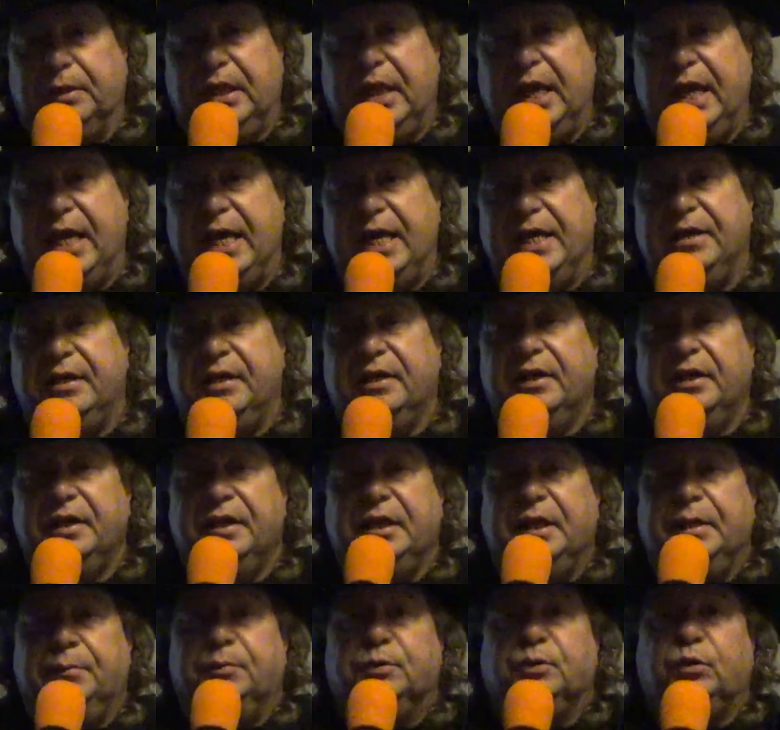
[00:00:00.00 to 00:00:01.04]
and hate
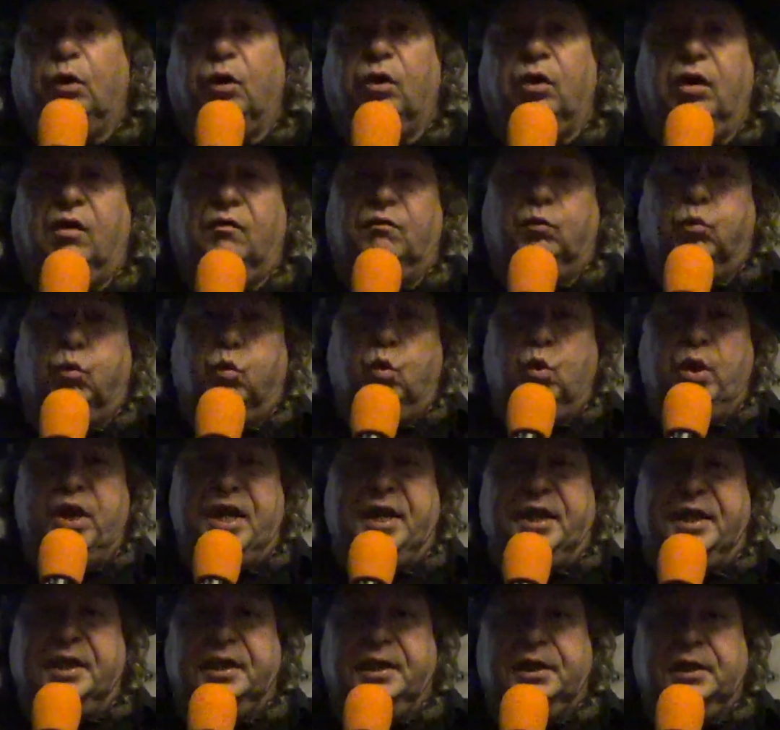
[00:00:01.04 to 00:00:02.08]
keeps our love
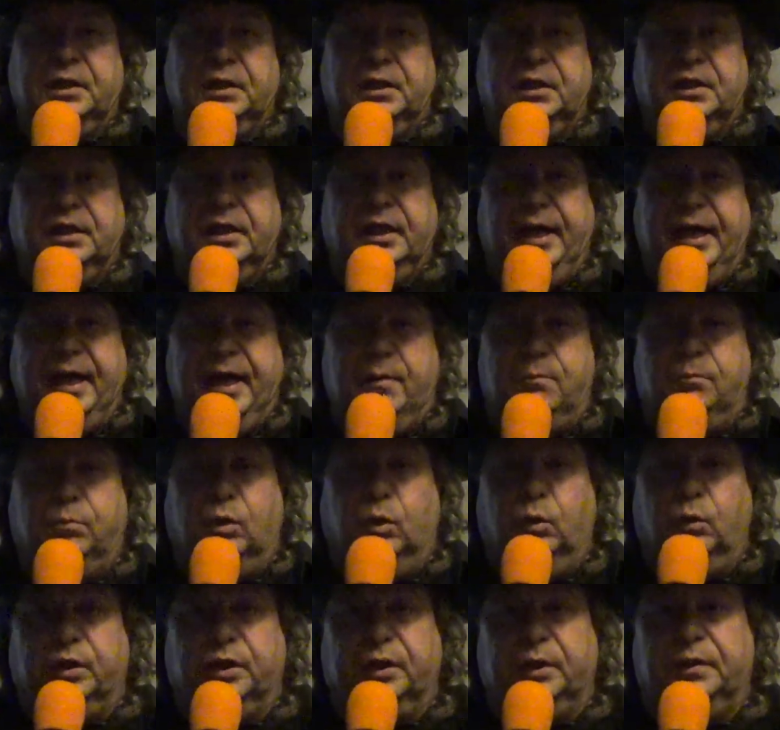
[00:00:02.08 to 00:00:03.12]
weak and
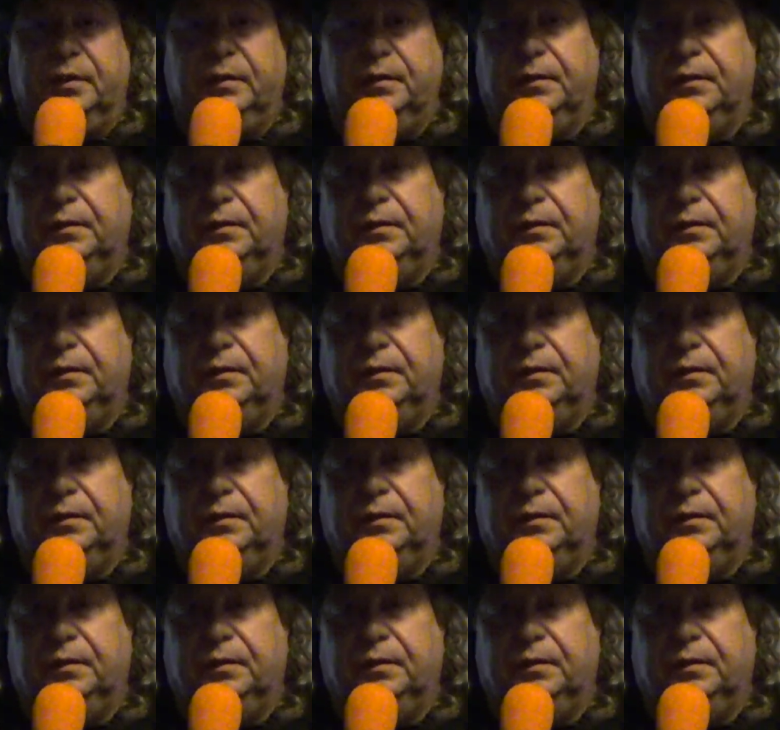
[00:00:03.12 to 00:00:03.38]
broken.